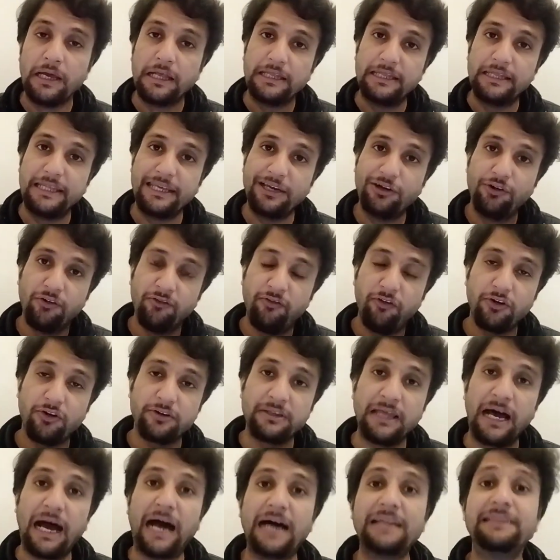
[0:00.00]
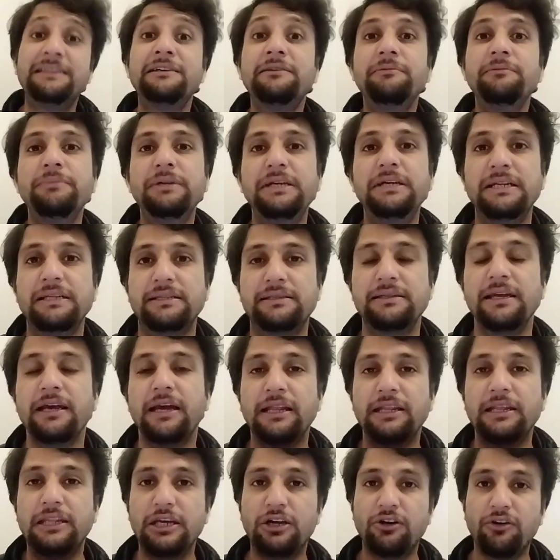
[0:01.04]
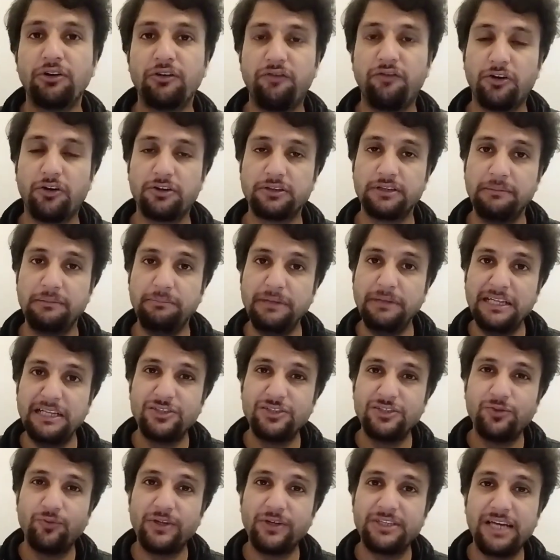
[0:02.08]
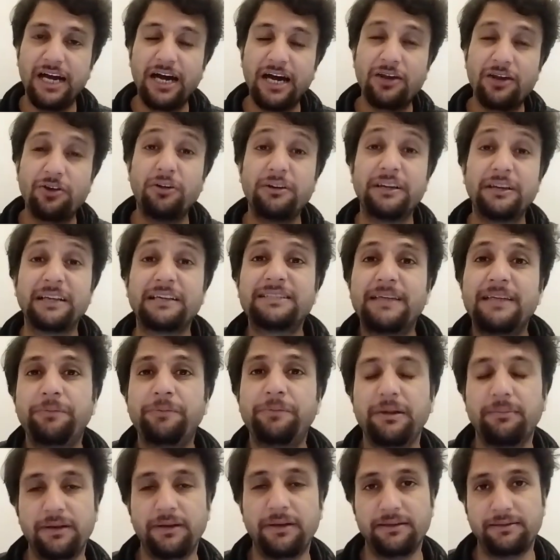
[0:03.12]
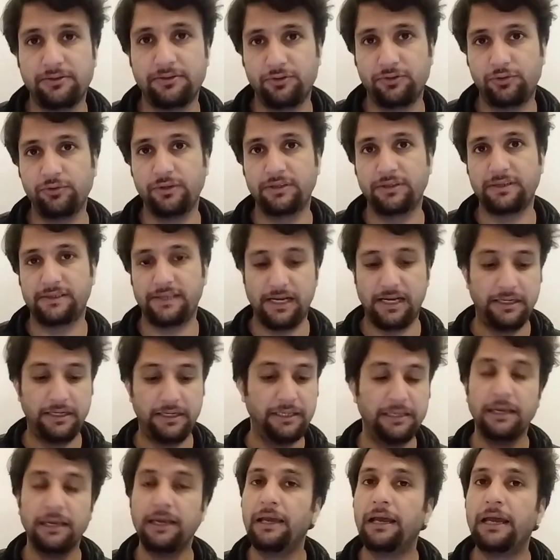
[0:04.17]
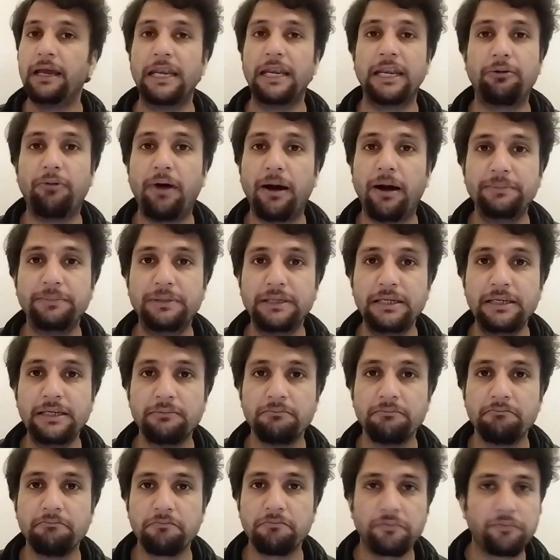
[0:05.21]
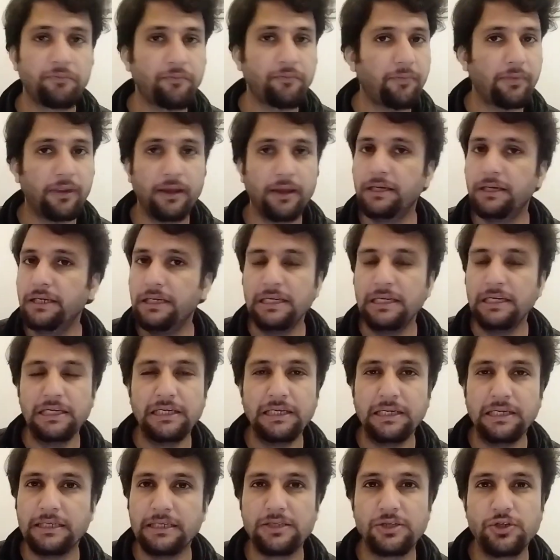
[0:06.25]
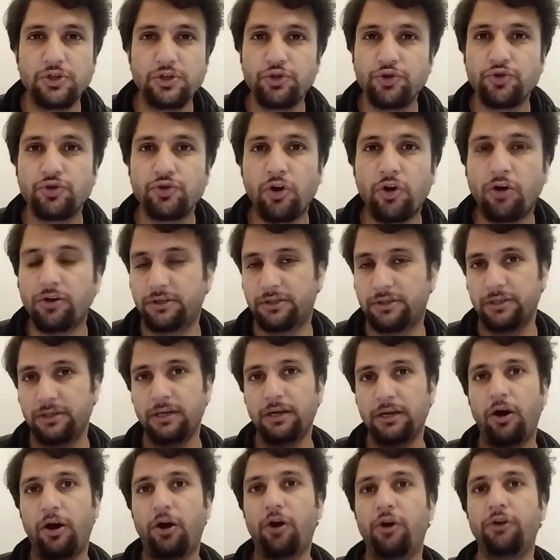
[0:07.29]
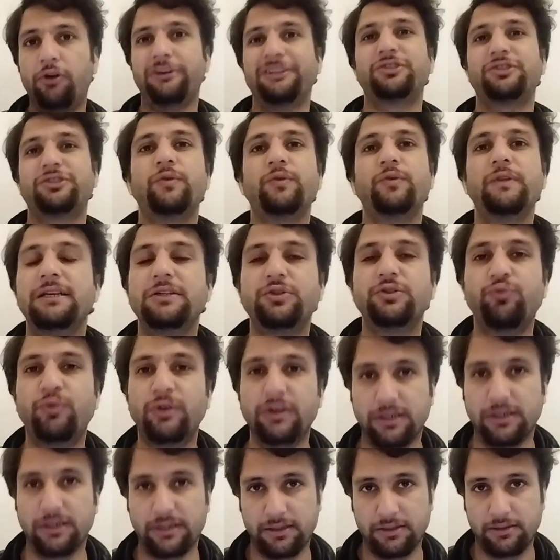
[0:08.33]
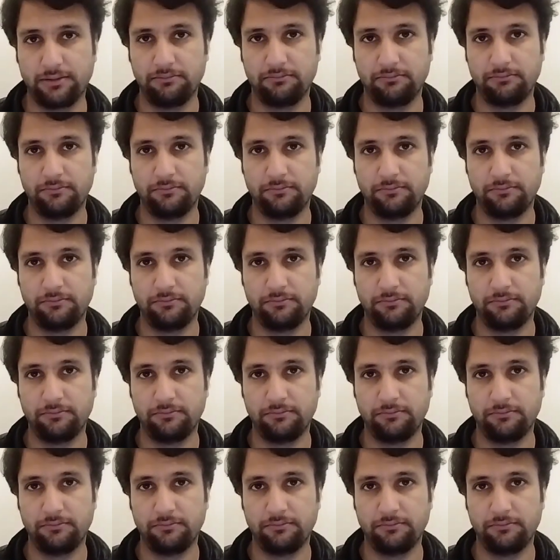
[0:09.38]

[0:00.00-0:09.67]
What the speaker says: they go for the other means. They go for the means which are not acceptable to the society. Nawabdin, he is not honest with his work